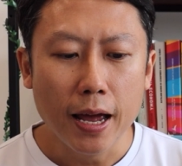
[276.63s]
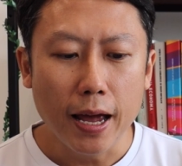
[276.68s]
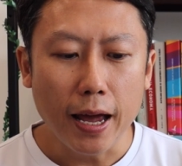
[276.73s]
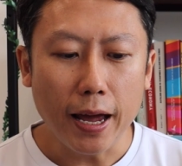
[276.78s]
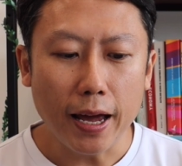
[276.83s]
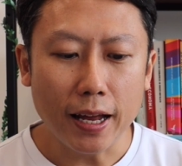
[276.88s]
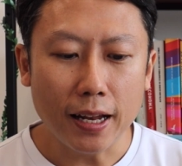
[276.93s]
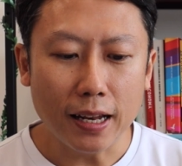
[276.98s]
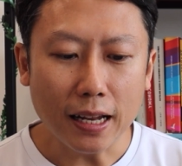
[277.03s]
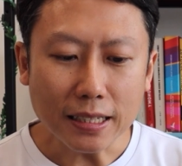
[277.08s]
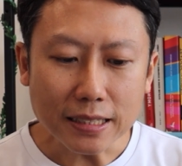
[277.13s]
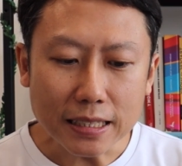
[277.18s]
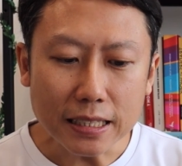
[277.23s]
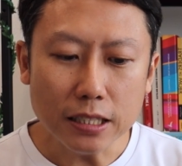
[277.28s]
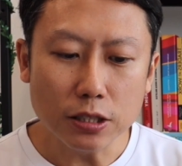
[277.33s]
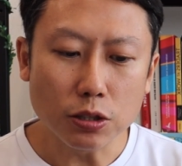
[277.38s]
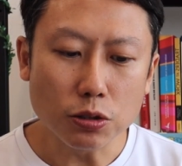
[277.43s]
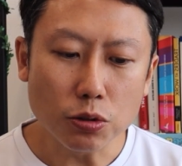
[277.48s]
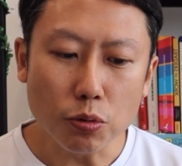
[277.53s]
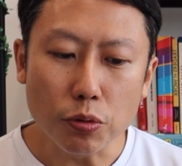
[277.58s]
And lastly,
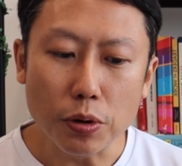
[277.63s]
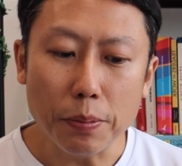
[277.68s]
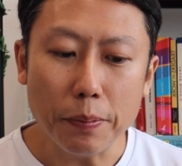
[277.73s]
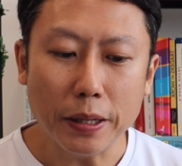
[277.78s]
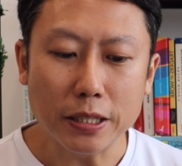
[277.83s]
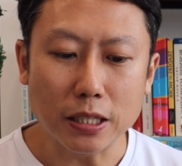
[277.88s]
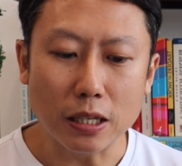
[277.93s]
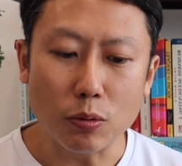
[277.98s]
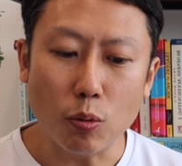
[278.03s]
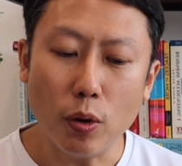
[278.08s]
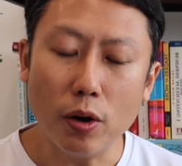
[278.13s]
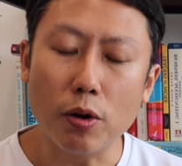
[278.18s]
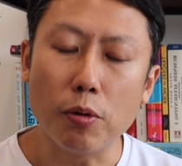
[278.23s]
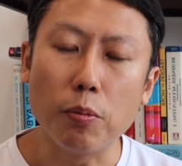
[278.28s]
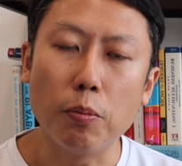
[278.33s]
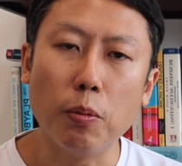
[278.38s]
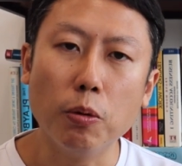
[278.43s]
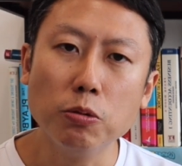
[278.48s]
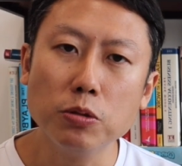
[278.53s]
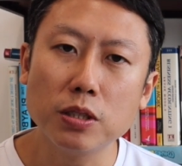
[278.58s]
it also remains as one of
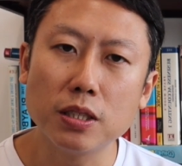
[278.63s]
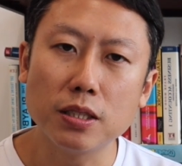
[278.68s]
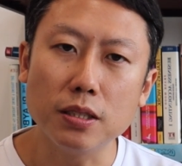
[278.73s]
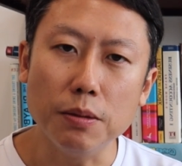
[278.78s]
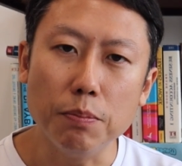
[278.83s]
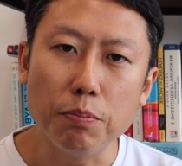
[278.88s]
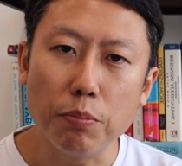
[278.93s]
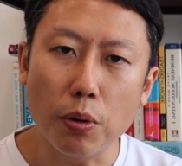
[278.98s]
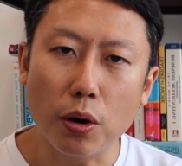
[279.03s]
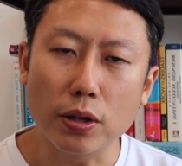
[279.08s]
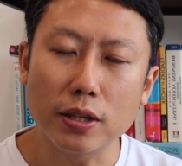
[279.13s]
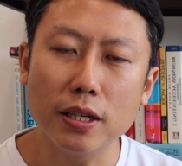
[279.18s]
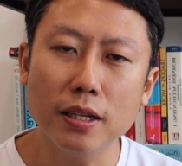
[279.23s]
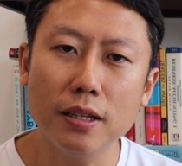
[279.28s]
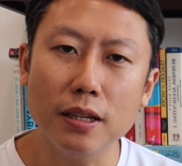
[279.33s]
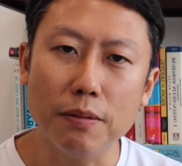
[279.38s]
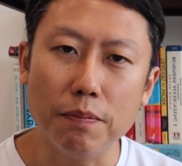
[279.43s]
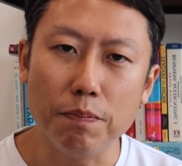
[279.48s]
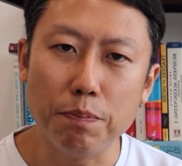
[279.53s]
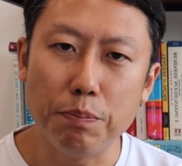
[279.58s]
the most
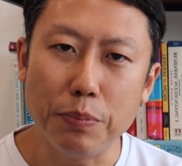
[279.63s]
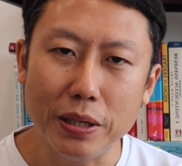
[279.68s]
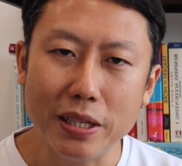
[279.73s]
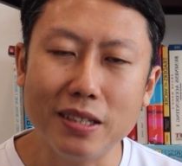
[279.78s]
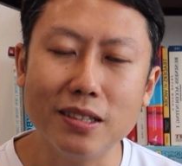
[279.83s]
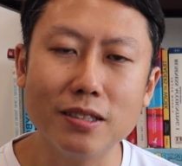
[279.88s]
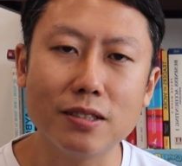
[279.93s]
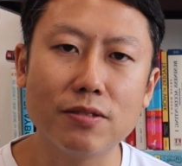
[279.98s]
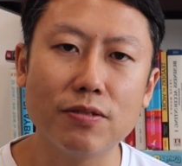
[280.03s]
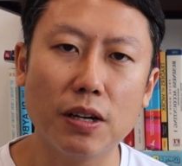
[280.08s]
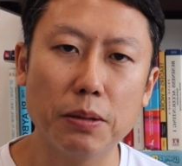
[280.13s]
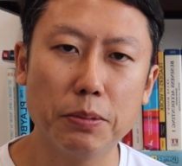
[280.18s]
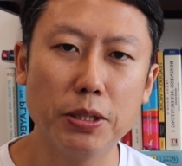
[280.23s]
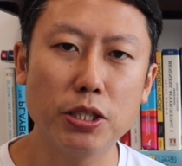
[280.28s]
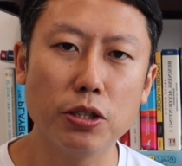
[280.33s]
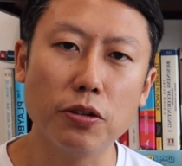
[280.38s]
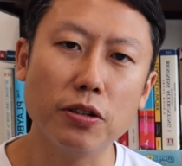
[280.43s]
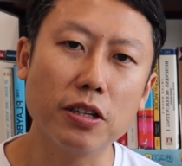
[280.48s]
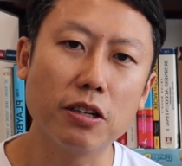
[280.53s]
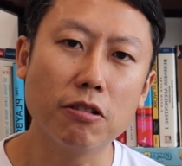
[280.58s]
important and biggest
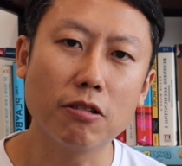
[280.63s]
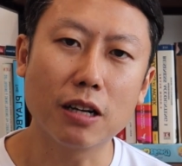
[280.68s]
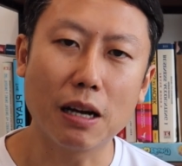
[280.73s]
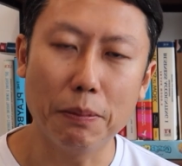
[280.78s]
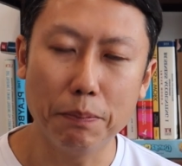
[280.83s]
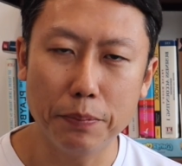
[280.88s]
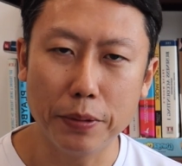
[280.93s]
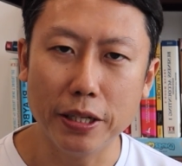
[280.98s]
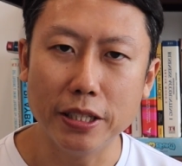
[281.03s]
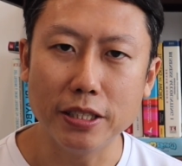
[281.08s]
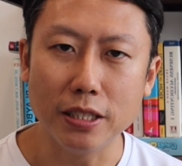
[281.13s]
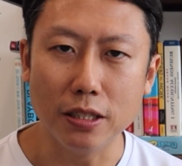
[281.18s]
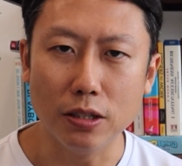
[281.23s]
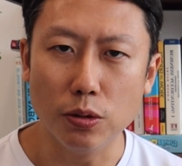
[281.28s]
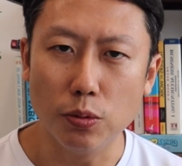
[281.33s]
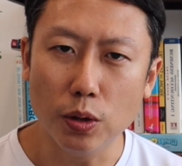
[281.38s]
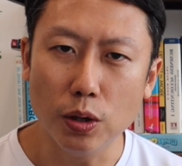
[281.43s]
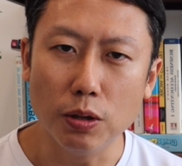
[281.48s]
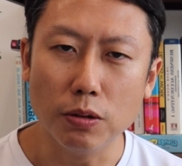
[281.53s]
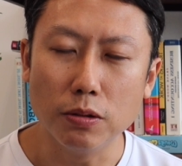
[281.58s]
pharmaceutical companies in the
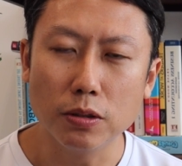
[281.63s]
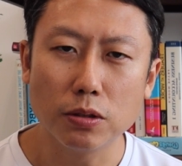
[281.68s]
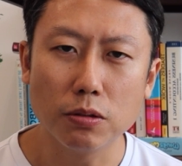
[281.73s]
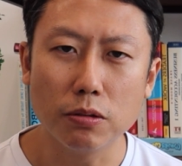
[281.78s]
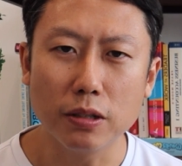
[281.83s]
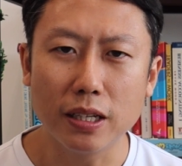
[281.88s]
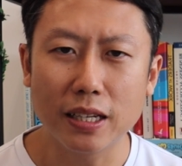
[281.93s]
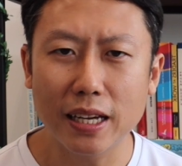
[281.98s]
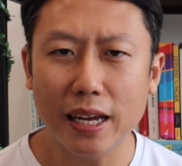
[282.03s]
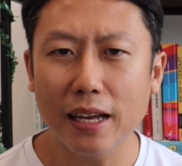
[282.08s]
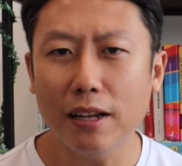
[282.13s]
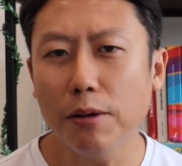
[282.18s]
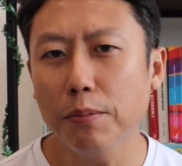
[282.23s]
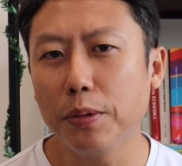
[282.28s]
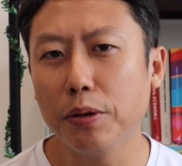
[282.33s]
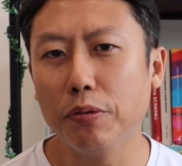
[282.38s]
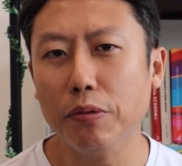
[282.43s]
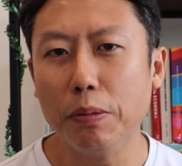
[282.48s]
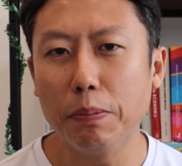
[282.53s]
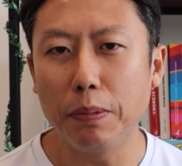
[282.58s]
world. So it cannot
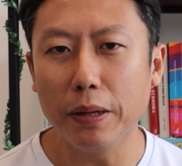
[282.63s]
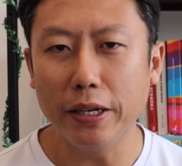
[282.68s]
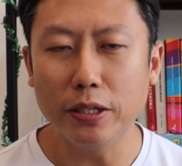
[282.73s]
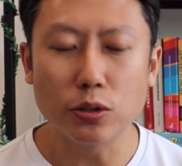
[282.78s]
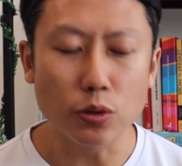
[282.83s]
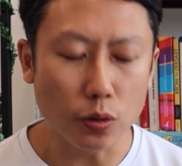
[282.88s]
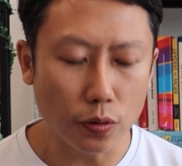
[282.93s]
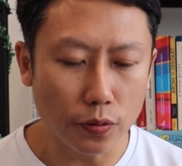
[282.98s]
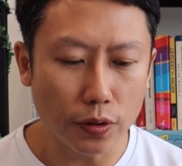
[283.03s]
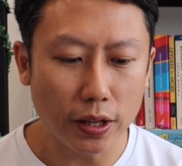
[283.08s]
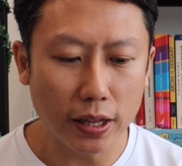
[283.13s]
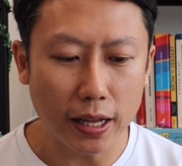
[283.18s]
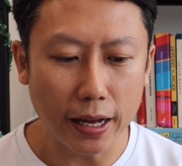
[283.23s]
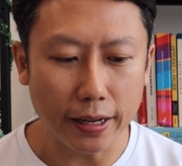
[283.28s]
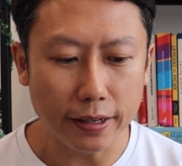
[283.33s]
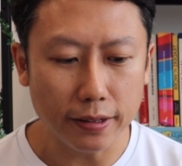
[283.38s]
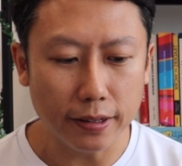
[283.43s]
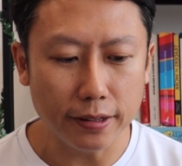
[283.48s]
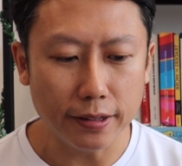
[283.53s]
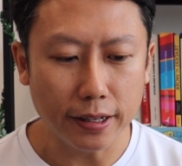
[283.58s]
be replaced
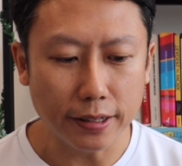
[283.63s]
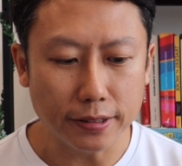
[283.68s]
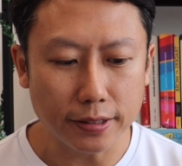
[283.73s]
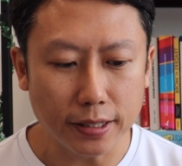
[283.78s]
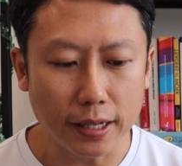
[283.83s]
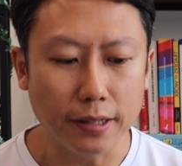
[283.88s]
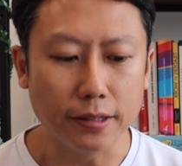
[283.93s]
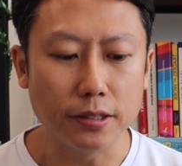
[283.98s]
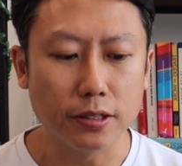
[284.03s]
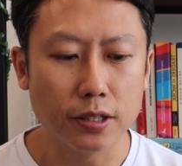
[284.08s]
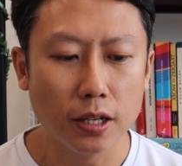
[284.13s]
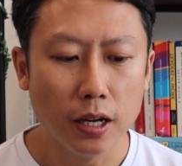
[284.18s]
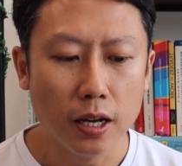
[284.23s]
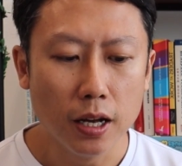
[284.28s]
overnight in that sense.